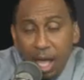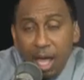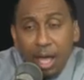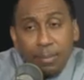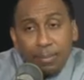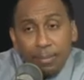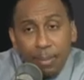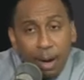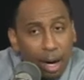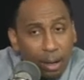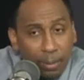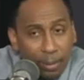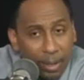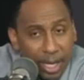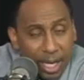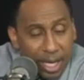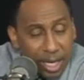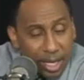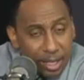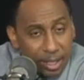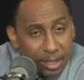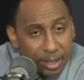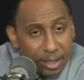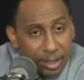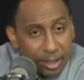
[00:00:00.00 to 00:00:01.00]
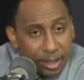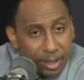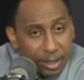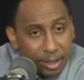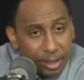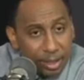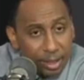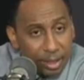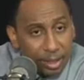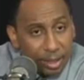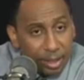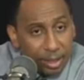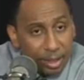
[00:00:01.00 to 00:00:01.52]
and Murray.
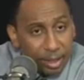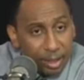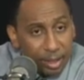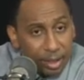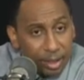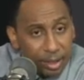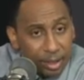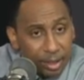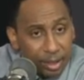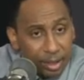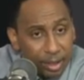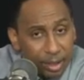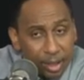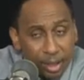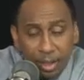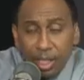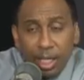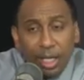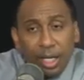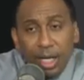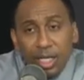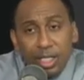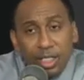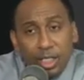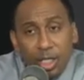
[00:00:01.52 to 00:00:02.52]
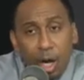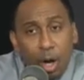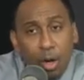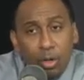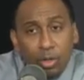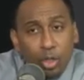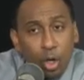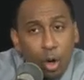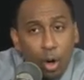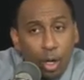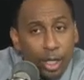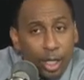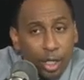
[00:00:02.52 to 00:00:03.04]
The list
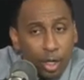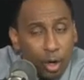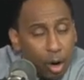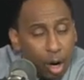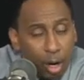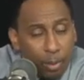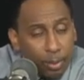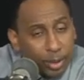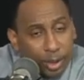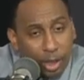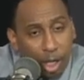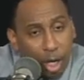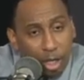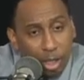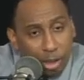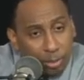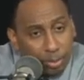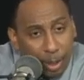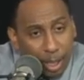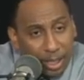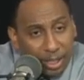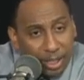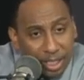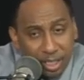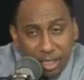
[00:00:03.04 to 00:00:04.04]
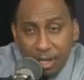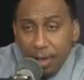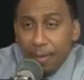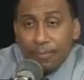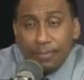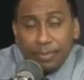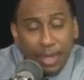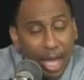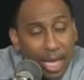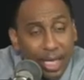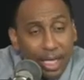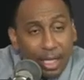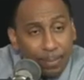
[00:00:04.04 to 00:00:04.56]
goes on and on with those brothers.
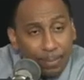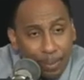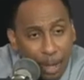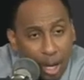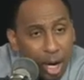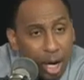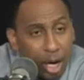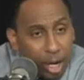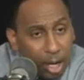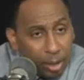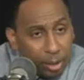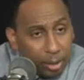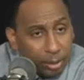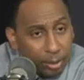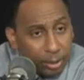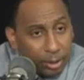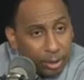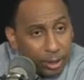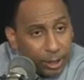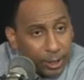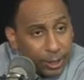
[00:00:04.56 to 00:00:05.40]
They can ball.